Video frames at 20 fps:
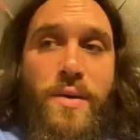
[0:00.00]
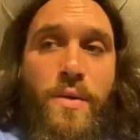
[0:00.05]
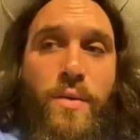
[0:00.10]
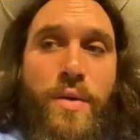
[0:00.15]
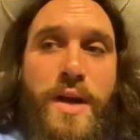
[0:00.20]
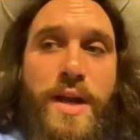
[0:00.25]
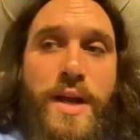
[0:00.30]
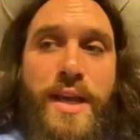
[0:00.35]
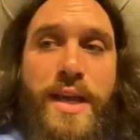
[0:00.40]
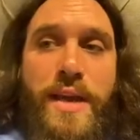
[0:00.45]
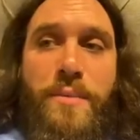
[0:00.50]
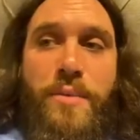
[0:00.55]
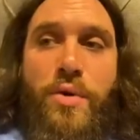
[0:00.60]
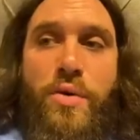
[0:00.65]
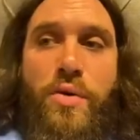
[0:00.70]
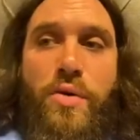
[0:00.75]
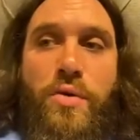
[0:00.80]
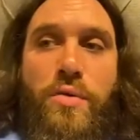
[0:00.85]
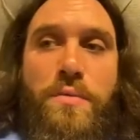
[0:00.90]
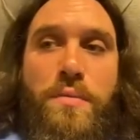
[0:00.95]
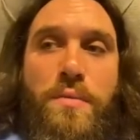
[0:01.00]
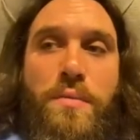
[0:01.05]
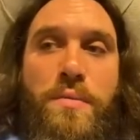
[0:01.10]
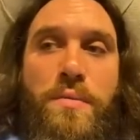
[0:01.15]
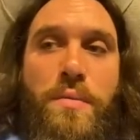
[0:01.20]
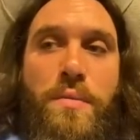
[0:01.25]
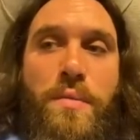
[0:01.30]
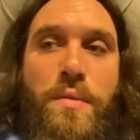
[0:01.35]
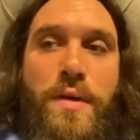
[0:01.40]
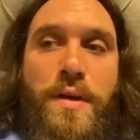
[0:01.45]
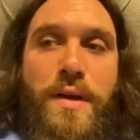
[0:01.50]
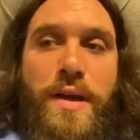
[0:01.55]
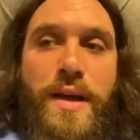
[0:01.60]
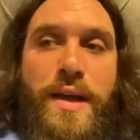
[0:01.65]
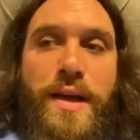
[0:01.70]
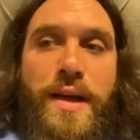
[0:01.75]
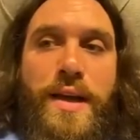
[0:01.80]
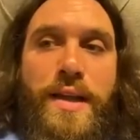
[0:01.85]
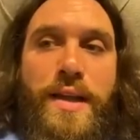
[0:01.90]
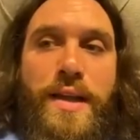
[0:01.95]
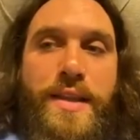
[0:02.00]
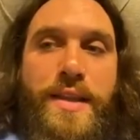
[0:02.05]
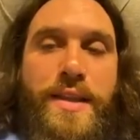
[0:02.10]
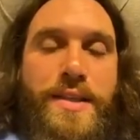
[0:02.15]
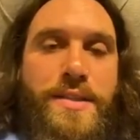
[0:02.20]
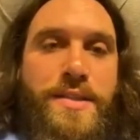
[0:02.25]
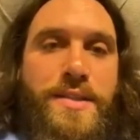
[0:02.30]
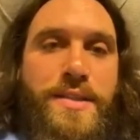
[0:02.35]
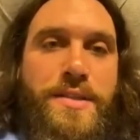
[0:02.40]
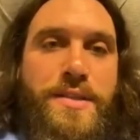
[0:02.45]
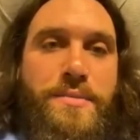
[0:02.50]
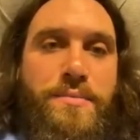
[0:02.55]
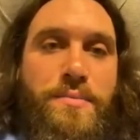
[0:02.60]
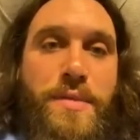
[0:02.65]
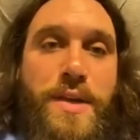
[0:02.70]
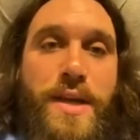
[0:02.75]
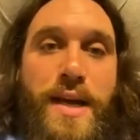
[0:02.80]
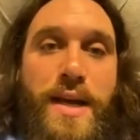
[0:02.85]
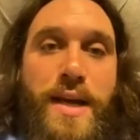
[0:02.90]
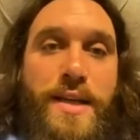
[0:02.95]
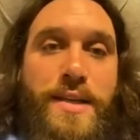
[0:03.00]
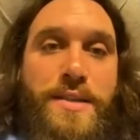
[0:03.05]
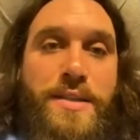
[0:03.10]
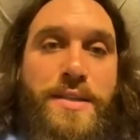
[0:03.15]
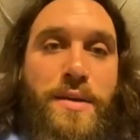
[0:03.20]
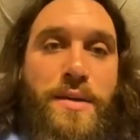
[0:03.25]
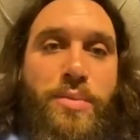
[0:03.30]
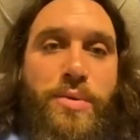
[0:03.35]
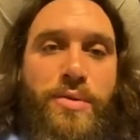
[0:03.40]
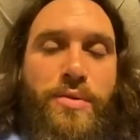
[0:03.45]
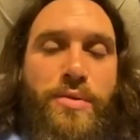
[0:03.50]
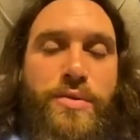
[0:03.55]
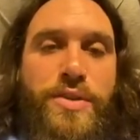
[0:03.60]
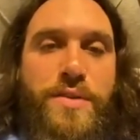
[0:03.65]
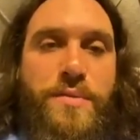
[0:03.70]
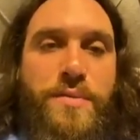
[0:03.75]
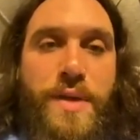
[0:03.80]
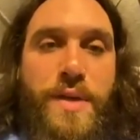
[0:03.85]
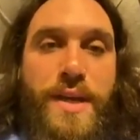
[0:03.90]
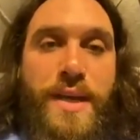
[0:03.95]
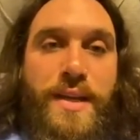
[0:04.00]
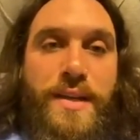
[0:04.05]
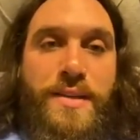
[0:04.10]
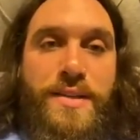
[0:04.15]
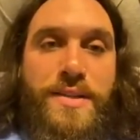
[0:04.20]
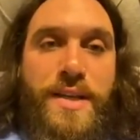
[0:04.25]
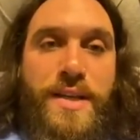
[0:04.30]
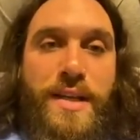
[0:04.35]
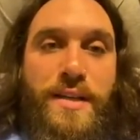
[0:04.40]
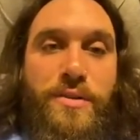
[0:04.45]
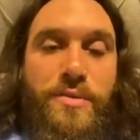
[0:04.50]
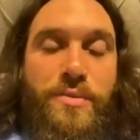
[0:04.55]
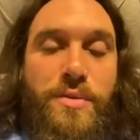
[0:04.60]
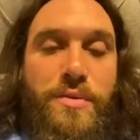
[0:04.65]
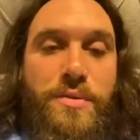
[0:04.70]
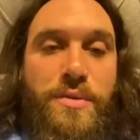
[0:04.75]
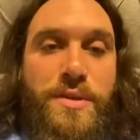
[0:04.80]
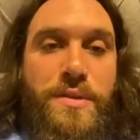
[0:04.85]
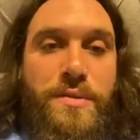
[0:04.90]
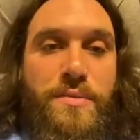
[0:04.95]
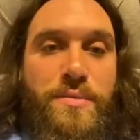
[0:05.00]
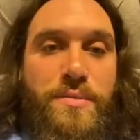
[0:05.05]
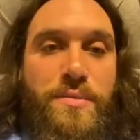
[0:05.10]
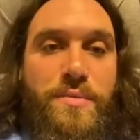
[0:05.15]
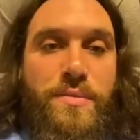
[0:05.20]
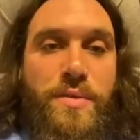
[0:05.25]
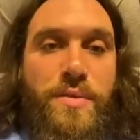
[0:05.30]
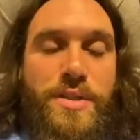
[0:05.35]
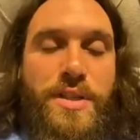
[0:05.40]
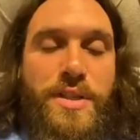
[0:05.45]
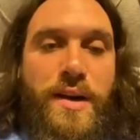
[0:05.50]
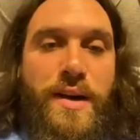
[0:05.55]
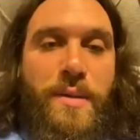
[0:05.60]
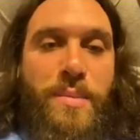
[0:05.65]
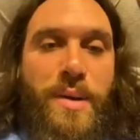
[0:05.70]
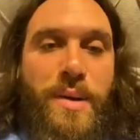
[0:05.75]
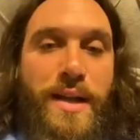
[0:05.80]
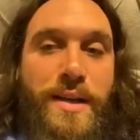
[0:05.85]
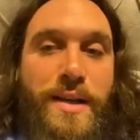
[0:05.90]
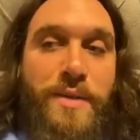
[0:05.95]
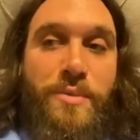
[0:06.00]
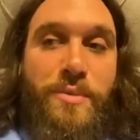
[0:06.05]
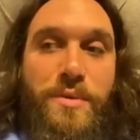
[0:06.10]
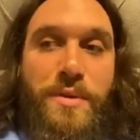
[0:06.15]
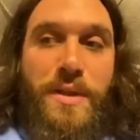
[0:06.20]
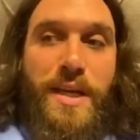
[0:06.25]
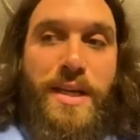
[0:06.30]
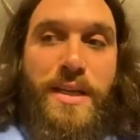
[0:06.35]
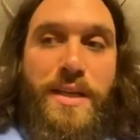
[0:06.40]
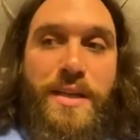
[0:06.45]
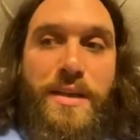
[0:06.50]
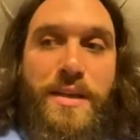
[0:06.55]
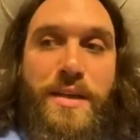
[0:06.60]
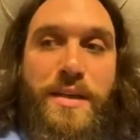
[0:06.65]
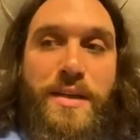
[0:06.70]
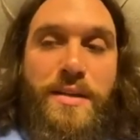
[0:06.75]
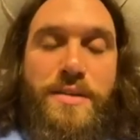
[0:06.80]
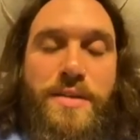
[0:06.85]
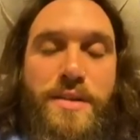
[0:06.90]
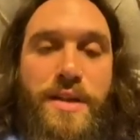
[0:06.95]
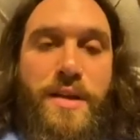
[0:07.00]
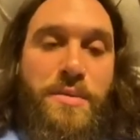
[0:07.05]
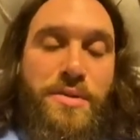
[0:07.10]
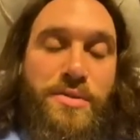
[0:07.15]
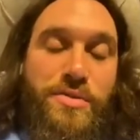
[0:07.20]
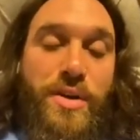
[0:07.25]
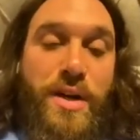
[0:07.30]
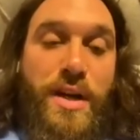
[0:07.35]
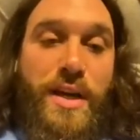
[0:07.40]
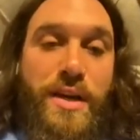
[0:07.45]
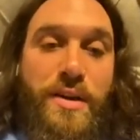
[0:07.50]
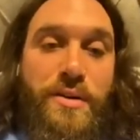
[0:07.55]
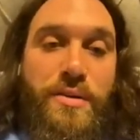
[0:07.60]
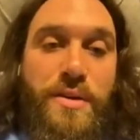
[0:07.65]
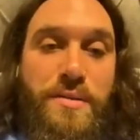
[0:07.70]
I came home, these guys approached me and said that we're starting a band and we would like you to come and try out.